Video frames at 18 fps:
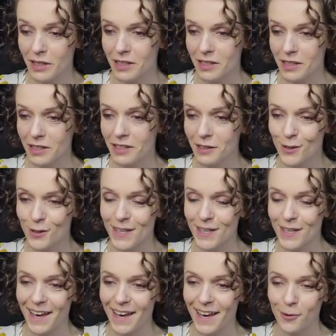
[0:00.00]
but
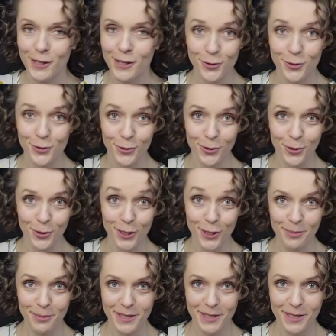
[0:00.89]
today I wanted to look
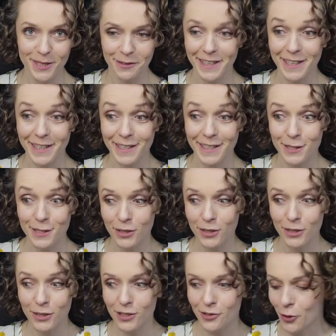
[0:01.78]
more specifically in the
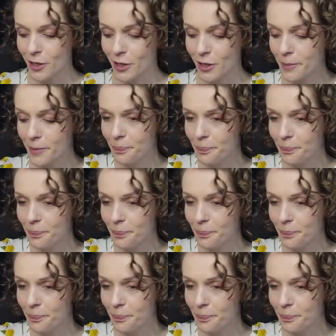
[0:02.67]
Sprint Report.